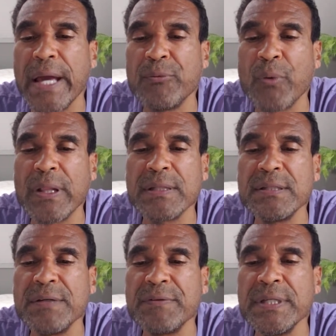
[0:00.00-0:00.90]
and
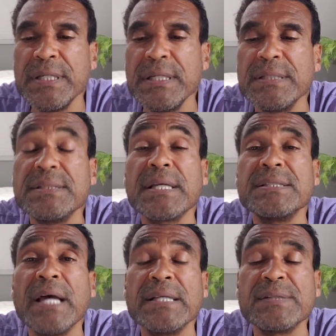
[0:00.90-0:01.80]
relatively
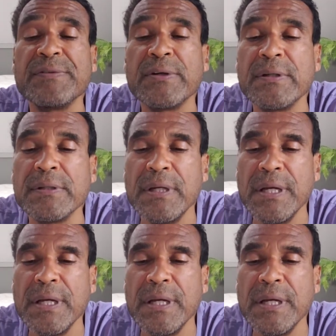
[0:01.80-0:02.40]
successful,